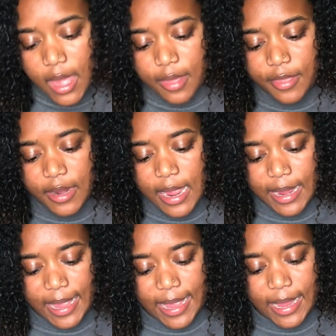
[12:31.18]
Then I
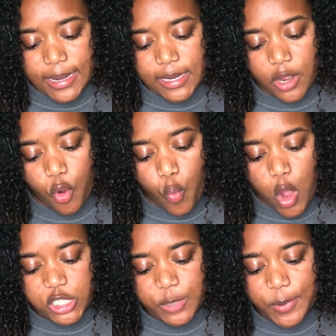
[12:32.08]
got
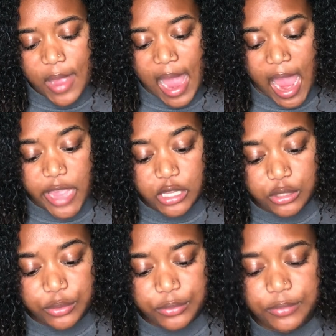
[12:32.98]
washable eye
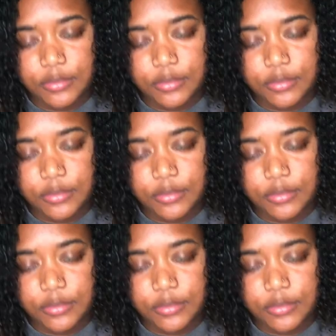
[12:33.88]
glue.